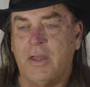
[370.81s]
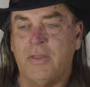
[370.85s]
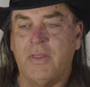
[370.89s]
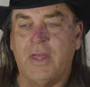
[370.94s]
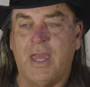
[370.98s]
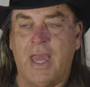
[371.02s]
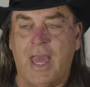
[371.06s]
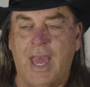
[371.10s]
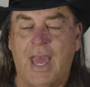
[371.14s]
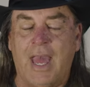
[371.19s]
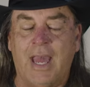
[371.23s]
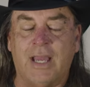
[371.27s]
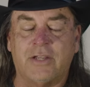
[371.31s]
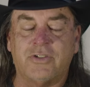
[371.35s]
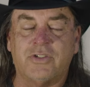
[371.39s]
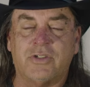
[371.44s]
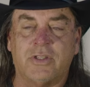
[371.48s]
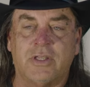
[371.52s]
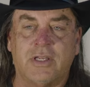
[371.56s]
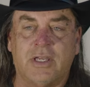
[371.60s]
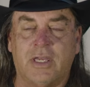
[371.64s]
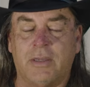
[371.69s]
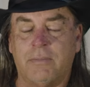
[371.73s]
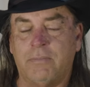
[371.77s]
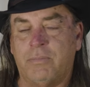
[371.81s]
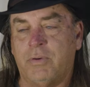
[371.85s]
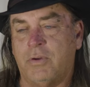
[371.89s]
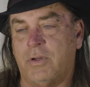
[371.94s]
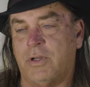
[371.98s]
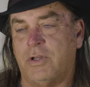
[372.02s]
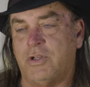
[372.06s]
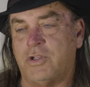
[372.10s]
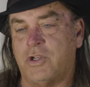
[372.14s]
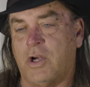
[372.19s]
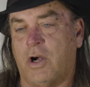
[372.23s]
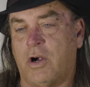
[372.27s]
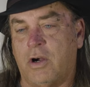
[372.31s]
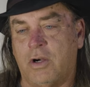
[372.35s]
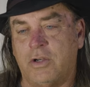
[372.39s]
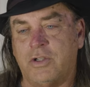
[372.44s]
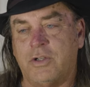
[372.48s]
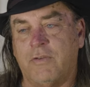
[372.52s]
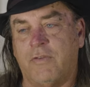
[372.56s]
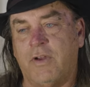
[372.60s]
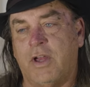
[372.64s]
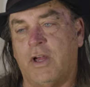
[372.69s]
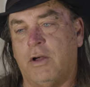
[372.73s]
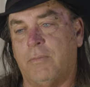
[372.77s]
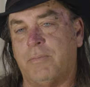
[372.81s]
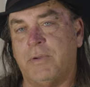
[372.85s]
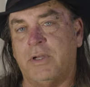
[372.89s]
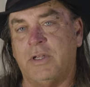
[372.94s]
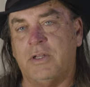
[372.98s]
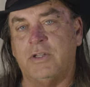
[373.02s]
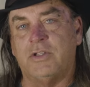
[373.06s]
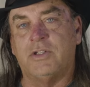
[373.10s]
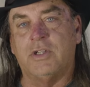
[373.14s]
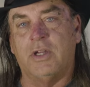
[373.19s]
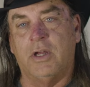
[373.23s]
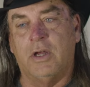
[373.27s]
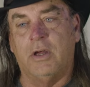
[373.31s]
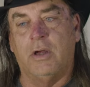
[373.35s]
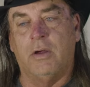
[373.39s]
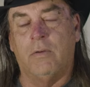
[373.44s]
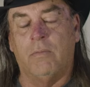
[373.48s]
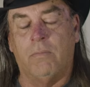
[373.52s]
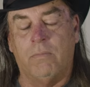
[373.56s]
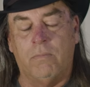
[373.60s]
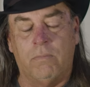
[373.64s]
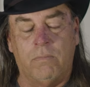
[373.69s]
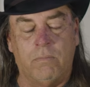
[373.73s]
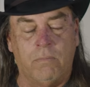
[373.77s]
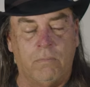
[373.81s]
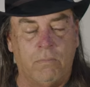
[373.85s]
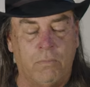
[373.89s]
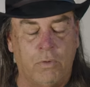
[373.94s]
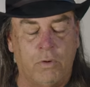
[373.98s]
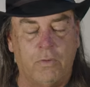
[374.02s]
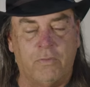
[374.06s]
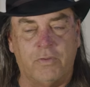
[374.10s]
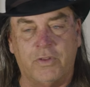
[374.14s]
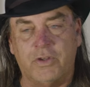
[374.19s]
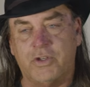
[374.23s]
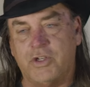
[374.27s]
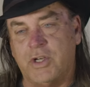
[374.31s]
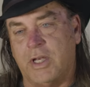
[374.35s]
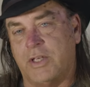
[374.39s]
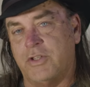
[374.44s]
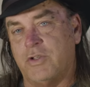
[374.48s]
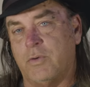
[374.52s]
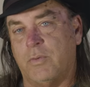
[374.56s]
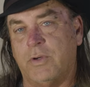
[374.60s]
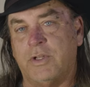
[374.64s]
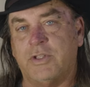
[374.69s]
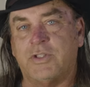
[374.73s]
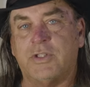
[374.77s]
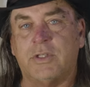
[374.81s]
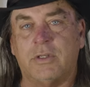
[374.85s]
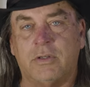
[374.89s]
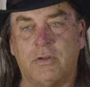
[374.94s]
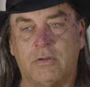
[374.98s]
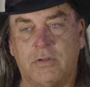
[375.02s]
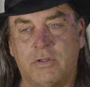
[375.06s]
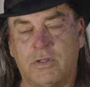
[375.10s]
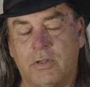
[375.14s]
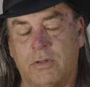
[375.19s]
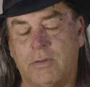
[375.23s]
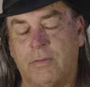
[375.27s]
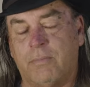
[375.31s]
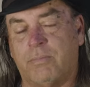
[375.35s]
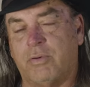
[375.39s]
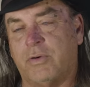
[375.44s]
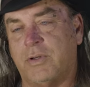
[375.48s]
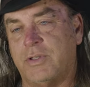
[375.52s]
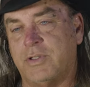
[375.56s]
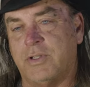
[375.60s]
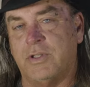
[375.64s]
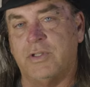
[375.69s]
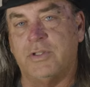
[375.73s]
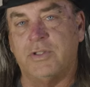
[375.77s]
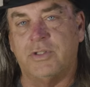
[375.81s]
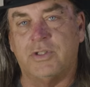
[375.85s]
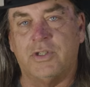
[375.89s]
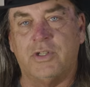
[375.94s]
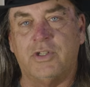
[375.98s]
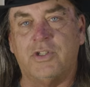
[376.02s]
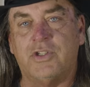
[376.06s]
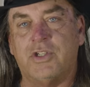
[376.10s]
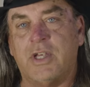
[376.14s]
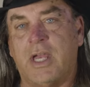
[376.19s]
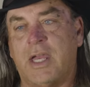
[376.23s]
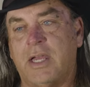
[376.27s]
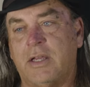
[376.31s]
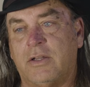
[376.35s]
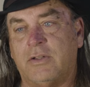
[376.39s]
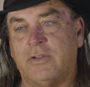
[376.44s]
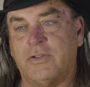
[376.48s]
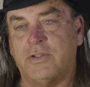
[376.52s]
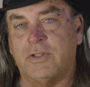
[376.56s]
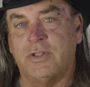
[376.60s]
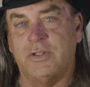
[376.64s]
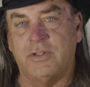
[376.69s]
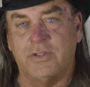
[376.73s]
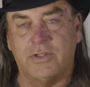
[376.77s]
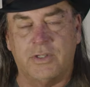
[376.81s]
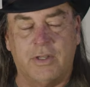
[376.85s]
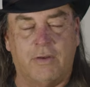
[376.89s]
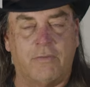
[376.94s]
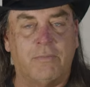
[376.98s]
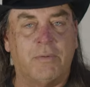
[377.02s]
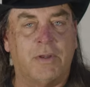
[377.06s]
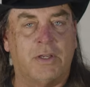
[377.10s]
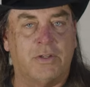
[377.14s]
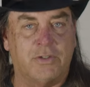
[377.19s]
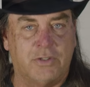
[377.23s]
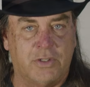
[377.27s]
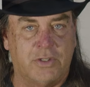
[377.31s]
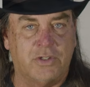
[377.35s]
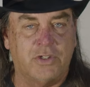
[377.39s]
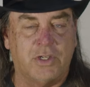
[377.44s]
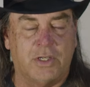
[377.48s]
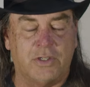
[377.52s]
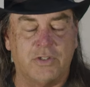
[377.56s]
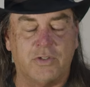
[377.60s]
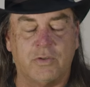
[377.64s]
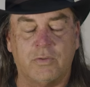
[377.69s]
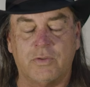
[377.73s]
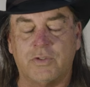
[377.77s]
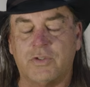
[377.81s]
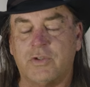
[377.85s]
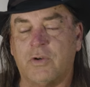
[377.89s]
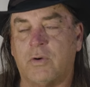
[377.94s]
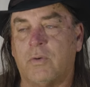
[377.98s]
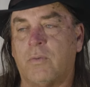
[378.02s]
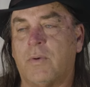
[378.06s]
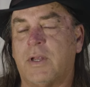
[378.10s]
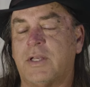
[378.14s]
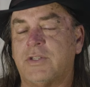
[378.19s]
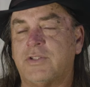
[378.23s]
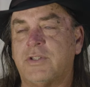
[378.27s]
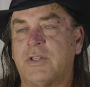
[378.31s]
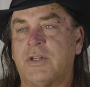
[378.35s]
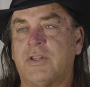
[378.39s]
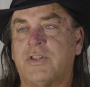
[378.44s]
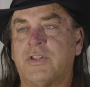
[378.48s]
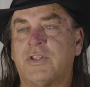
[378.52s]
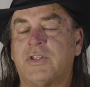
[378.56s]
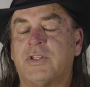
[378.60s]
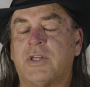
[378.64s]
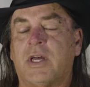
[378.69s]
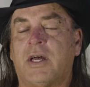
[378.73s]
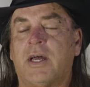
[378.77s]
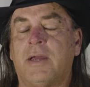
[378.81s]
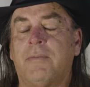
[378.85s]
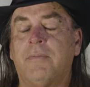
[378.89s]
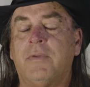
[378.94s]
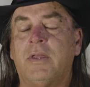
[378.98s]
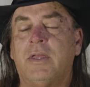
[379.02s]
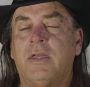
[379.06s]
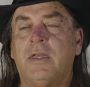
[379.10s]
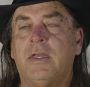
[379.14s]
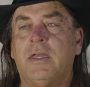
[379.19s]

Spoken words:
They actually get put in charge of helping to move the Jesuits into the prisons and jails and stuff because the Jesuits are arrested at the time.